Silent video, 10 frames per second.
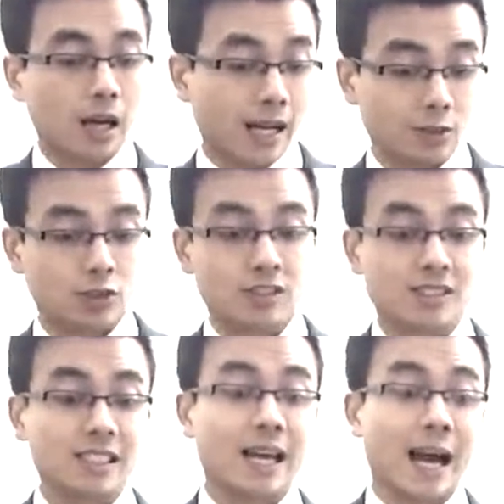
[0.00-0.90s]
As you can
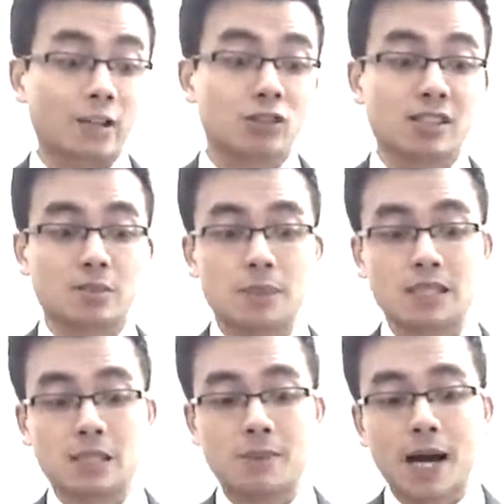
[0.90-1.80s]
see, the
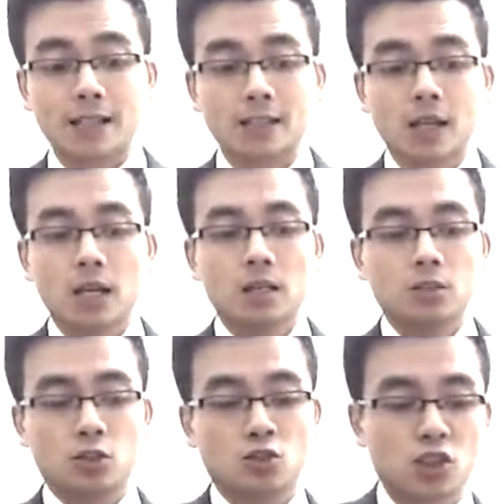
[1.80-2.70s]
HSBC Bank
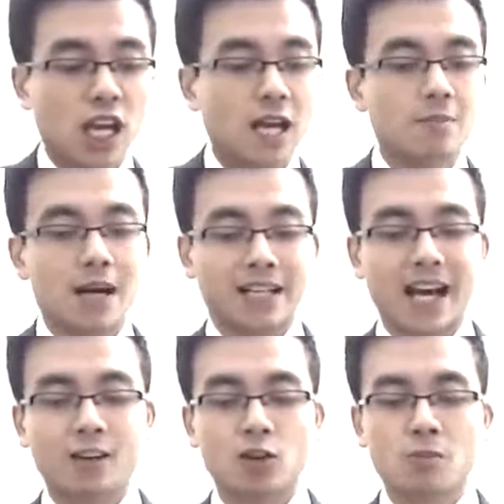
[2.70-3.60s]
to Jim,
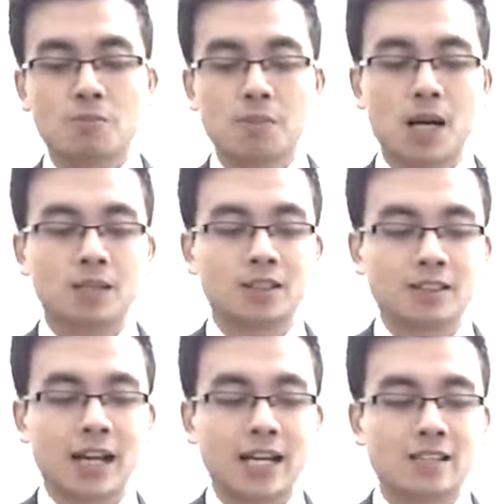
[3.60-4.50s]
account number,
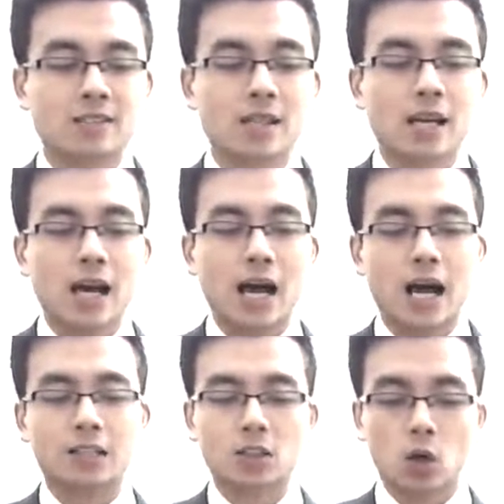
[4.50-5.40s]
the date,
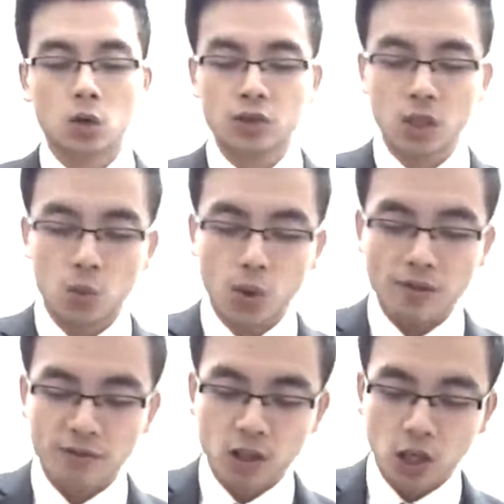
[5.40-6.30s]
and also
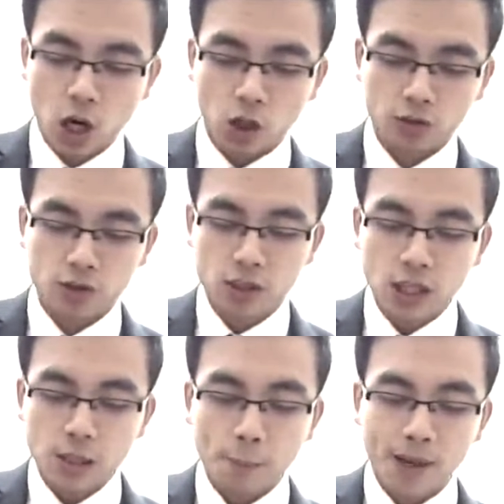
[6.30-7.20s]
we've got
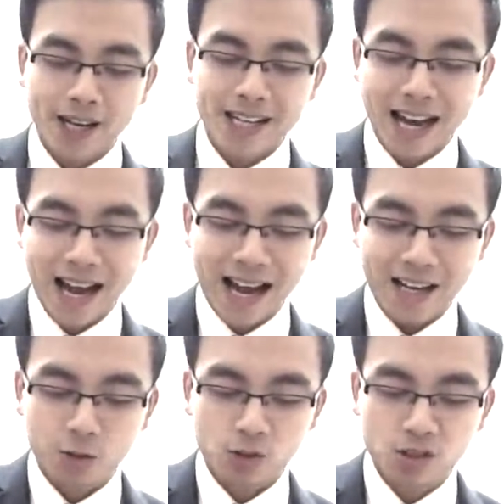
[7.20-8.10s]
pay
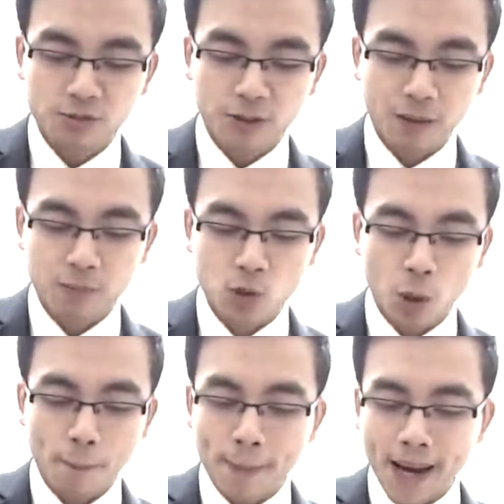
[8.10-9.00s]
out from your
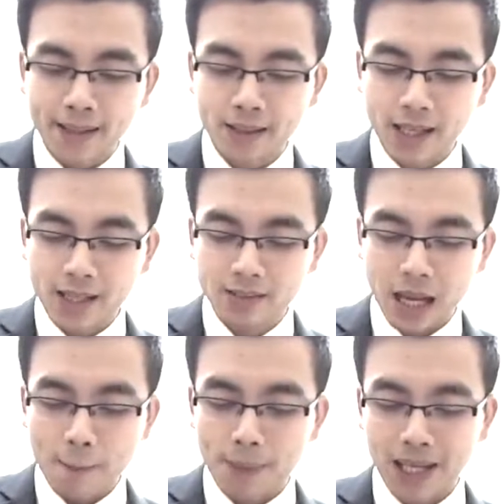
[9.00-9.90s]
bank account
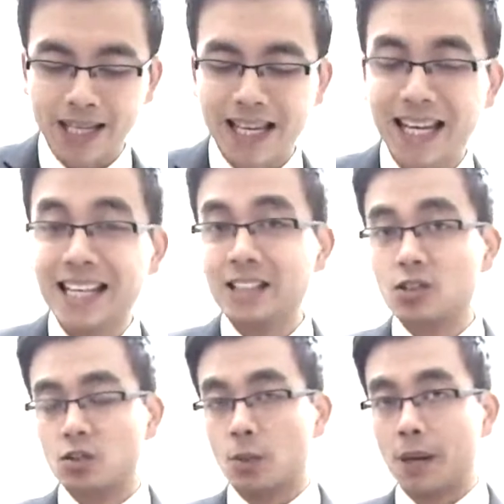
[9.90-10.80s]
and pay
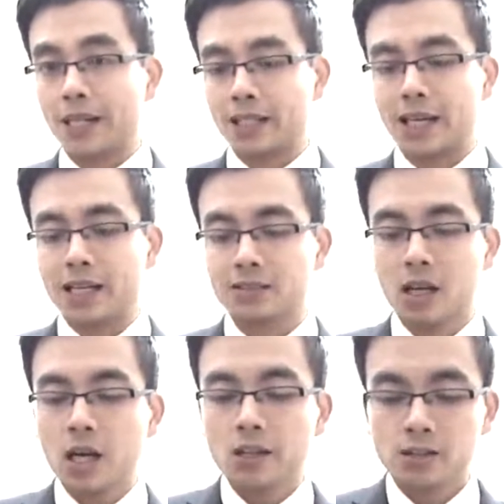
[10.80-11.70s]
into your bank account
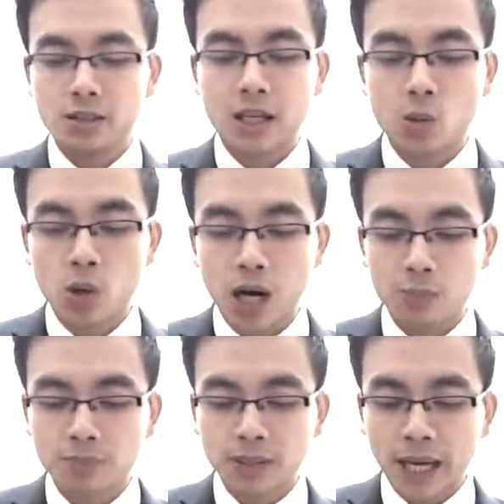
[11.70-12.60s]
so that it will
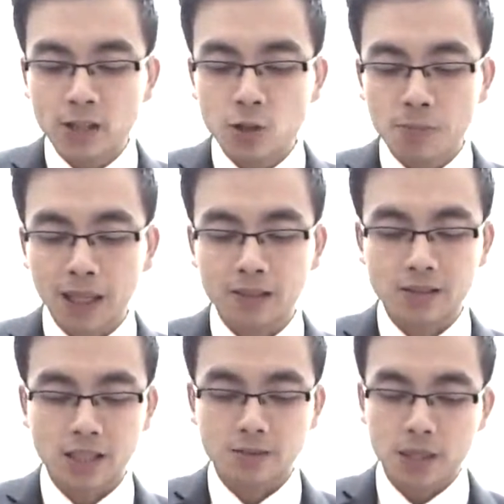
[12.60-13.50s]
update your
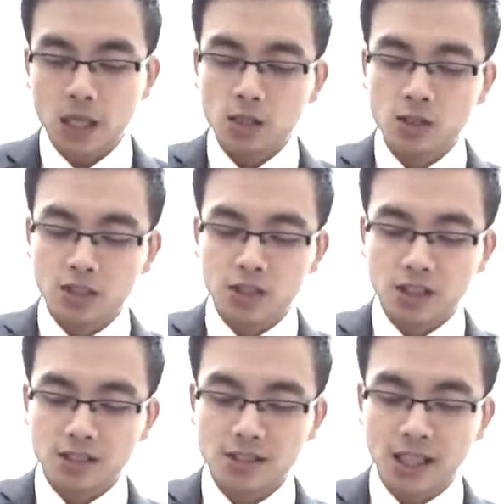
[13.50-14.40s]
balances. So as you
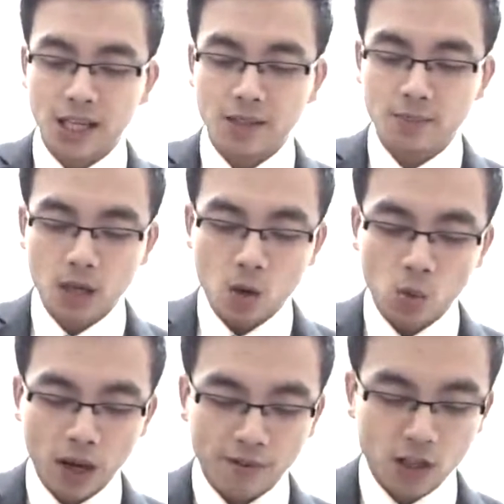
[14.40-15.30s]
can see,
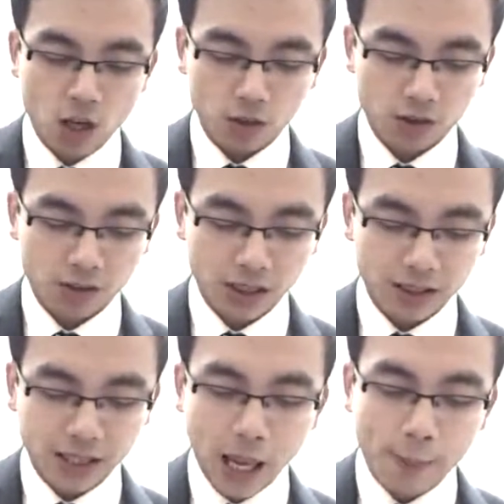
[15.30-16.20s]
we have got the
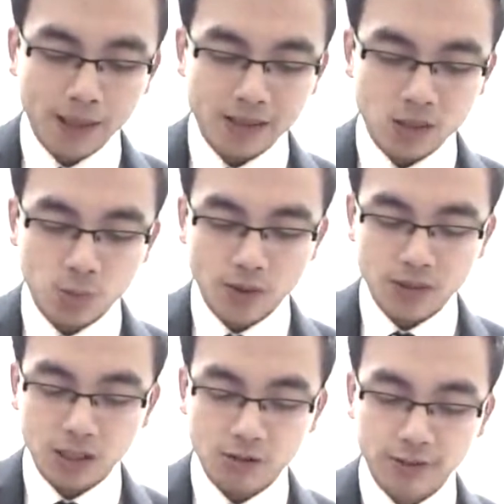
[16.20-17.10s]
debit as well as
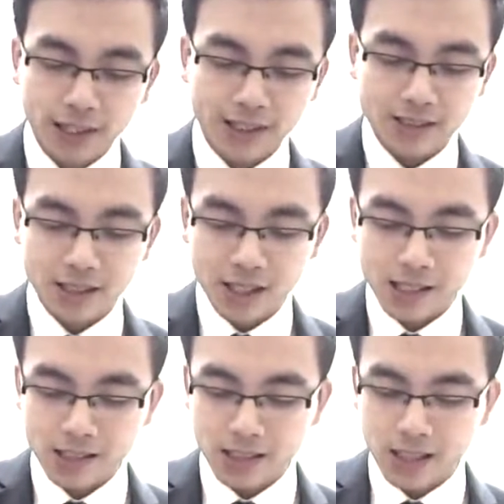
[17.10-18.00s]
the credit
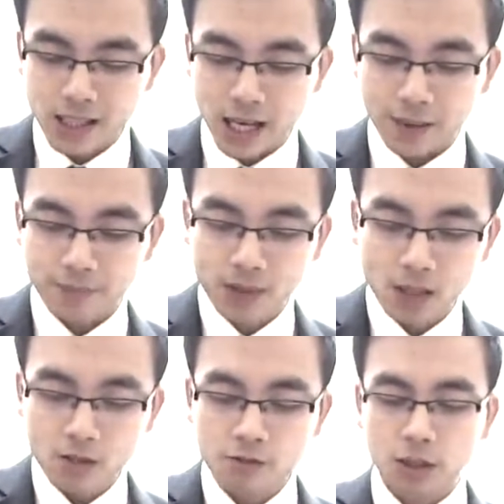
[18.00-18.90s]
sides here
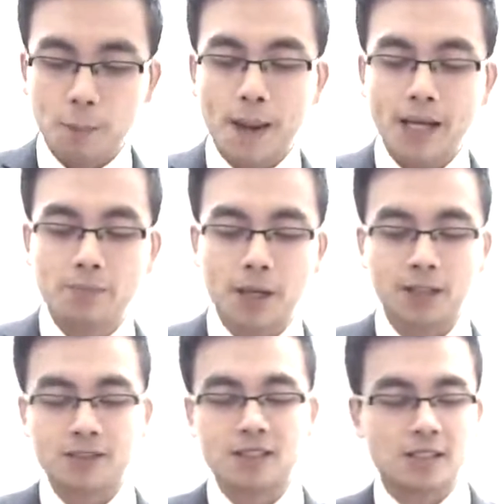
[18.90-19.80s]
for the bank
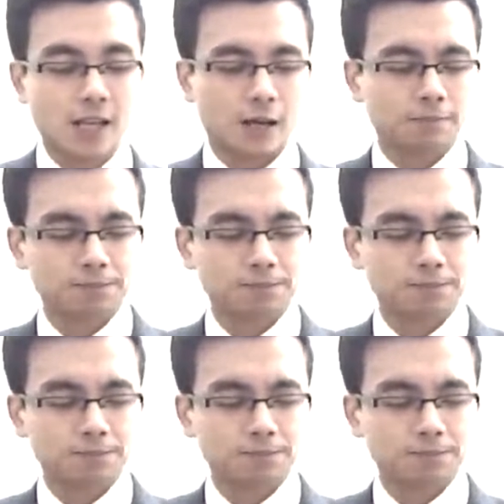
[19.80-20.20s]
balances here.